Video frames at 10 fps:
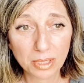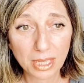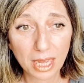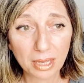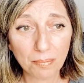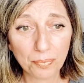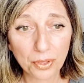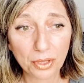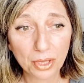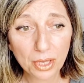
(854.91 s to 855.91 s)
saying
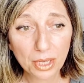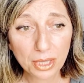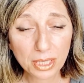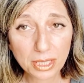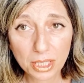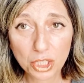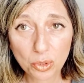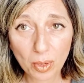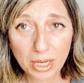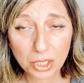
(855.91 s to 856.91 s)
that this
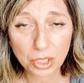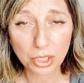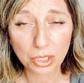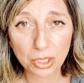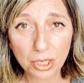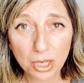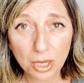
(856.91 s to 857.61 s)
situation,